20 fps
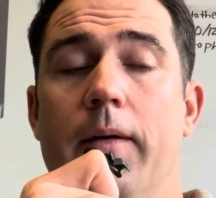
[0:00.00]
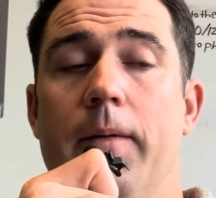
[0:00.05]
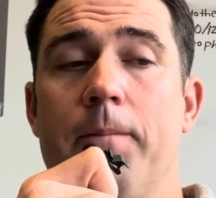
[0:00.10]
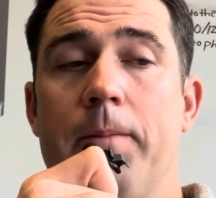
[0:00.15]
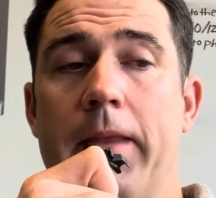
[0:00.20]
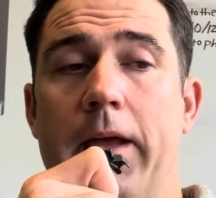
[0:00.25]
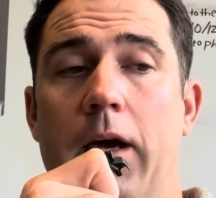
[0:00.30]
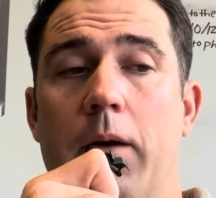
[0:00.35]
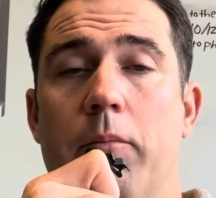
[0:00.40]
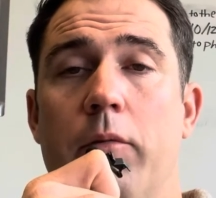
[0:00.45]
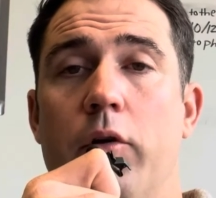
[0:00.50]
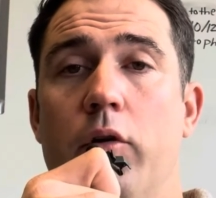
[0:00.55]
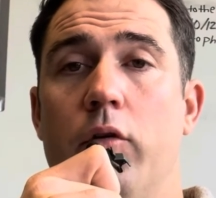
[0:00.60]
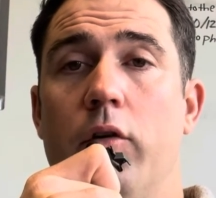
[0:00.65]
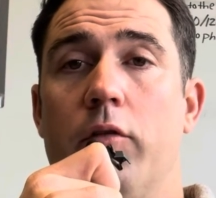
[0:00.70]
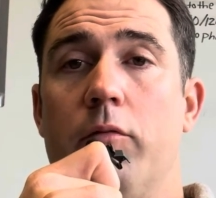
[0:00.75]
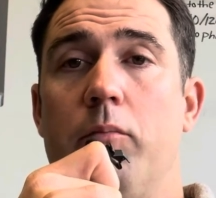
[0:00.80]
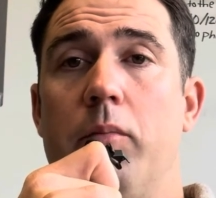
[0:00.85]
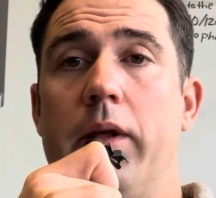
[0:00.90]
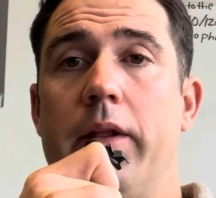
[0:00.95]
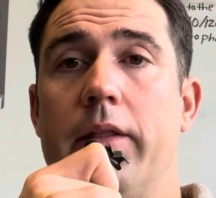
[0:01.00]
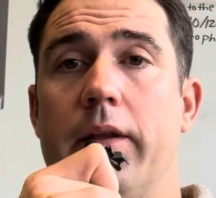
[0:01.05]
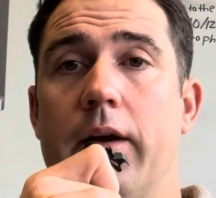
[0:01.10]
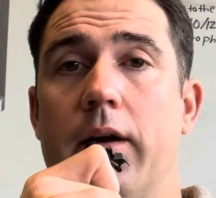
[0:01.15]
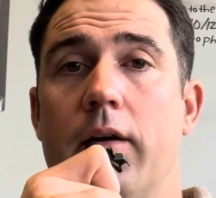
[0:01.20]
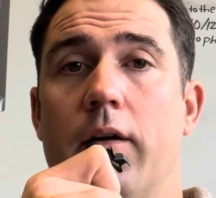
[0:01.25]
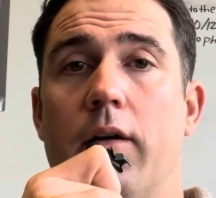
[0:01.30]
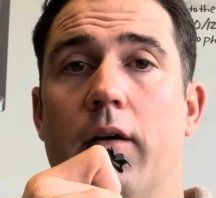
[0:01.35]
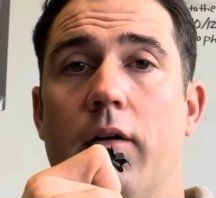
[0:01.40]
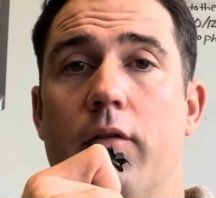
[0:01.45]
um, who have been
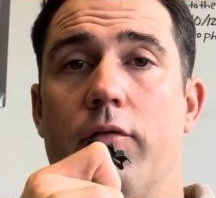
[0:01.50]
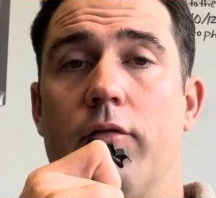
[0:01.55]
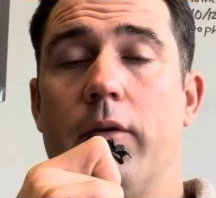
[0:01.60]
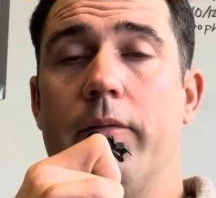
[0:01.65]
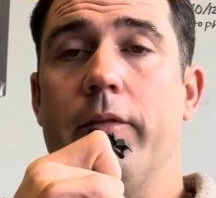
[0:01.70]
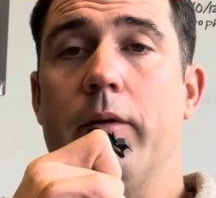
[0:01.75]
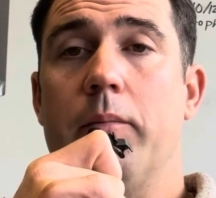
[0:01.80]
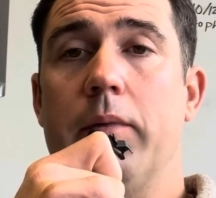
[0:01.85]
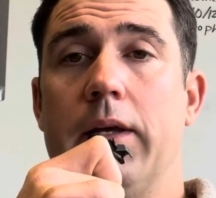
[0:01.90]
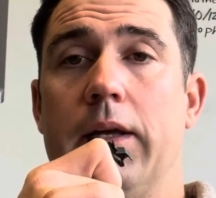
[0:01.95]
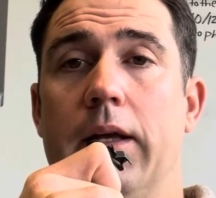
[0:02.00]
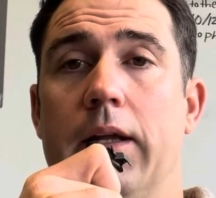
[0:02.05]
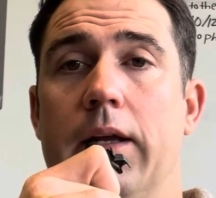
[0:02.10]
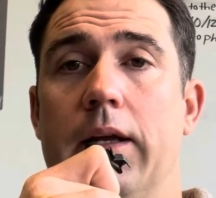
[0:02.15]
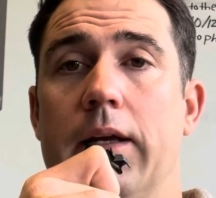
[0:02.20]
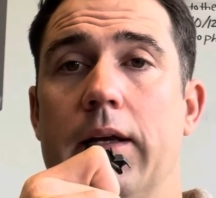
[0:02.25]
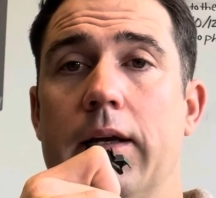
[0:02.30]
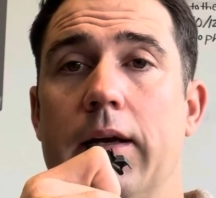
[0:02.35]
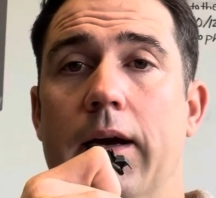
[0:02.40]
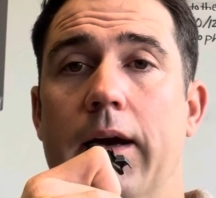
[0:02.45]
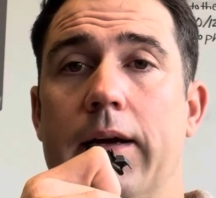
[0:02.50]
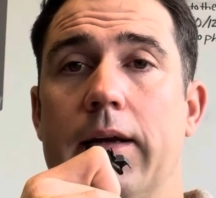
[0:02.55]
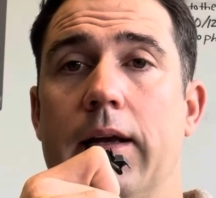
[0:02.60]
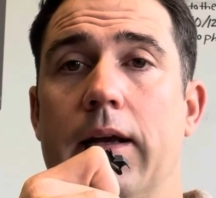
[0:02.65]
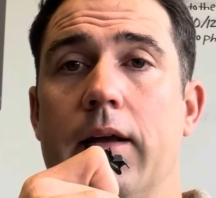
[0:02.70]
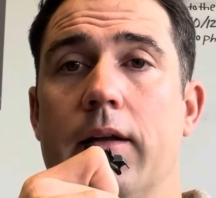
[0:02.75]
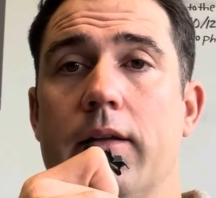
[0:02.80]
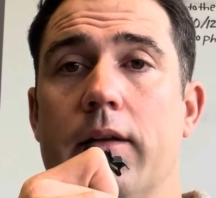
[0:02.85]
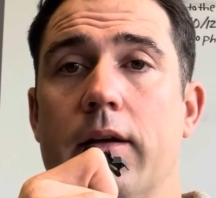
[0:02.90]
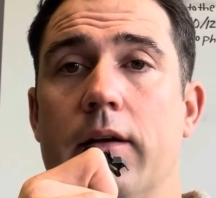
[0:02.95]
there from the beginning. I
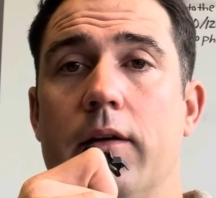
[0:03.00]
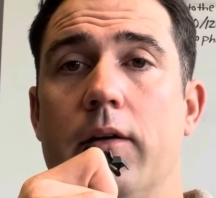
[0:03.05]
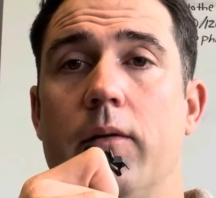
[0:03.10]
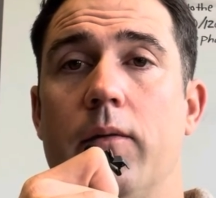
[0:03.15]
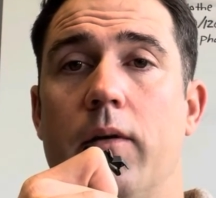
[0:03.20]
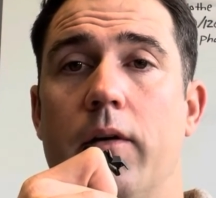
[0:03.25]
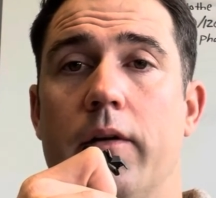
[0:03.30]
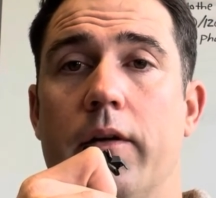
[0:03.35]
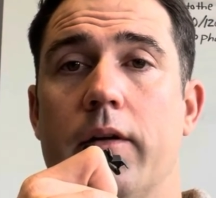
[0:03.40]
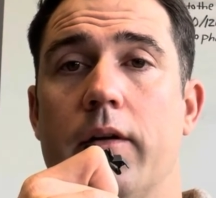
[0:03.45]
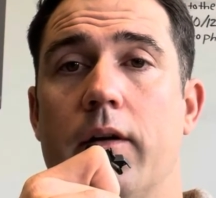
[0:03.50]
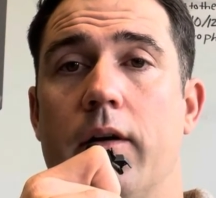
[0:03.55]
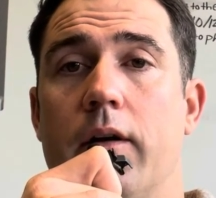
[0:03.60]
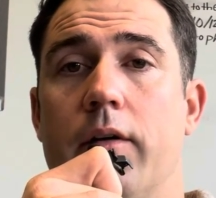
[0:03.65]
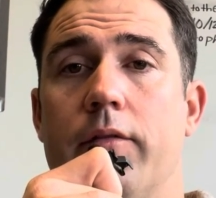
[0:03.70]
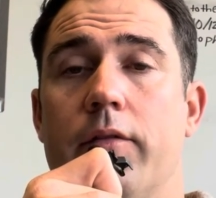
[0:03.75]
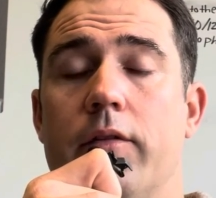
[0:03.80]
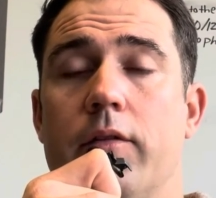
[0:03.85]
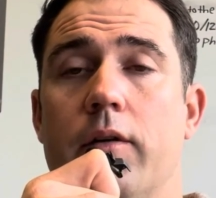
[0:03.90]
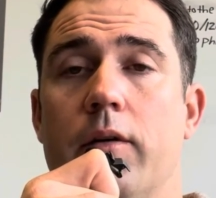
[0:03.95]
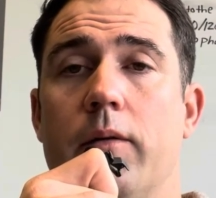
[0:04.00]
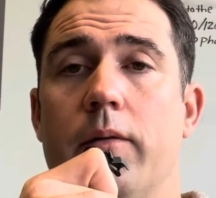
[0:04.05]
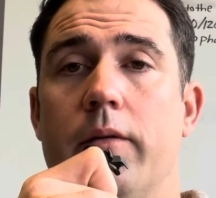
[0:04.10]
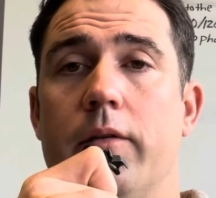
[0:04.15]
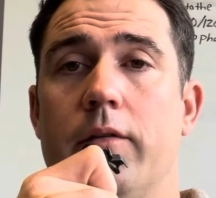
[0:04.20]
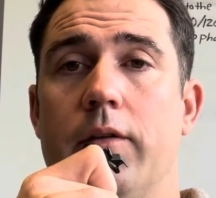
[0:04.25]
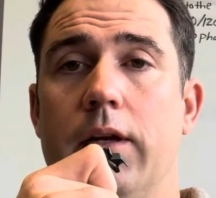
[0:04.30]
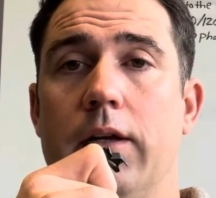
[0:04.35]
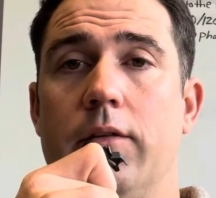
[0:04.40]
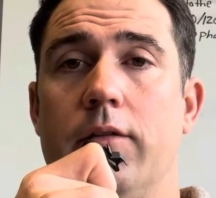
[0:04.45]
can't thank you all enough. So
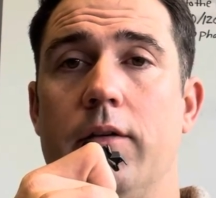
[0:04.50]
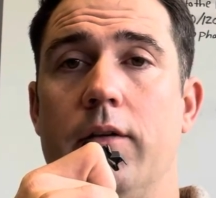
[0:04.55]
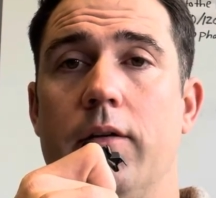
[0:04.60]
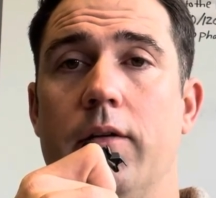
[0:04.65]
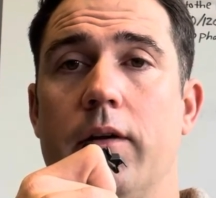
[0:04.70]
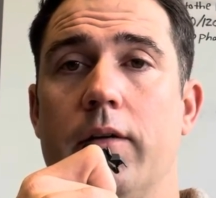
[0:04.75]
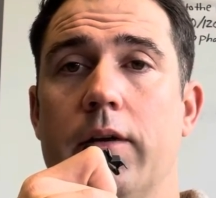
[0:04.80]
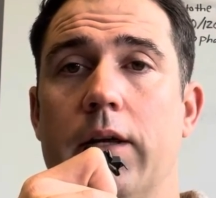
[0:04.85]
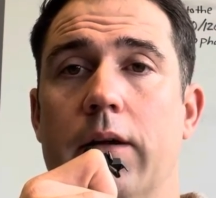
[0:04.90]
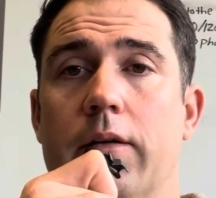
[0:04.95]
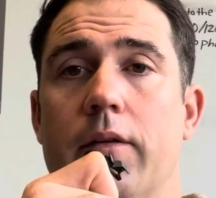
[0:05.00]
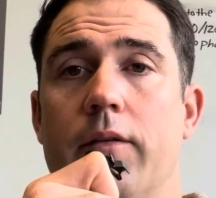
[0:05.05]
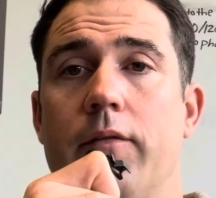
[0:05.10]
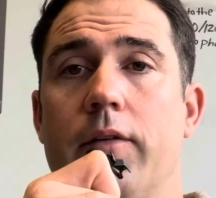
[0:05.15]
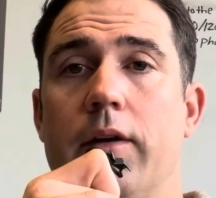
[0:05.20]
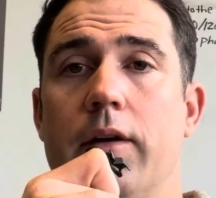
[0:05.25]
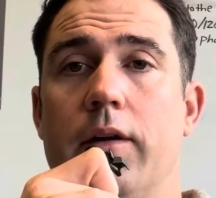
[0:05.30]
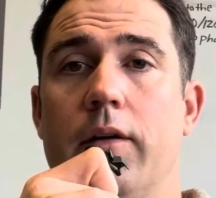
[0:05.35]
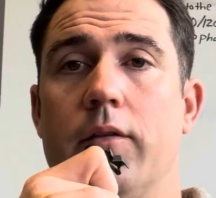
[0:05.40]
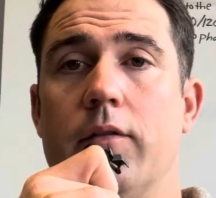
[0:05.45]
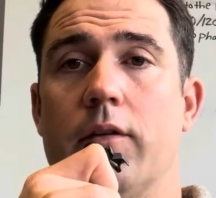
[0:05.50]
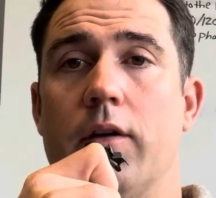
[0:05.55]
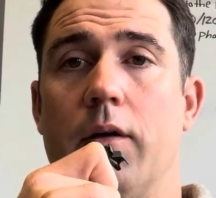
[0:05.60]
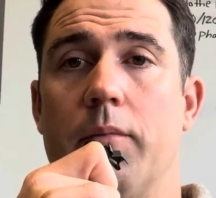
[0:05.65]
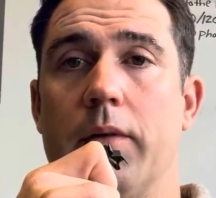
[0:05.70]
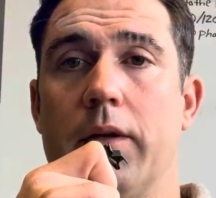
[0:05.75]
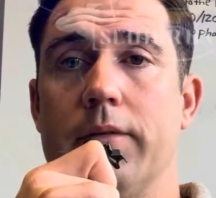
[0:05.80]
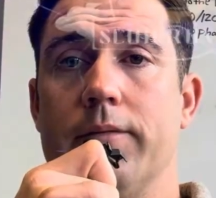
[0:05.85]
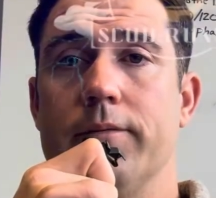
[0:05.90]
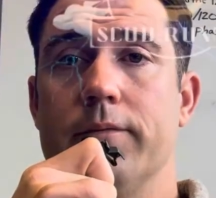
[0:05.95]
stay tuned. I'll keep the videos coming.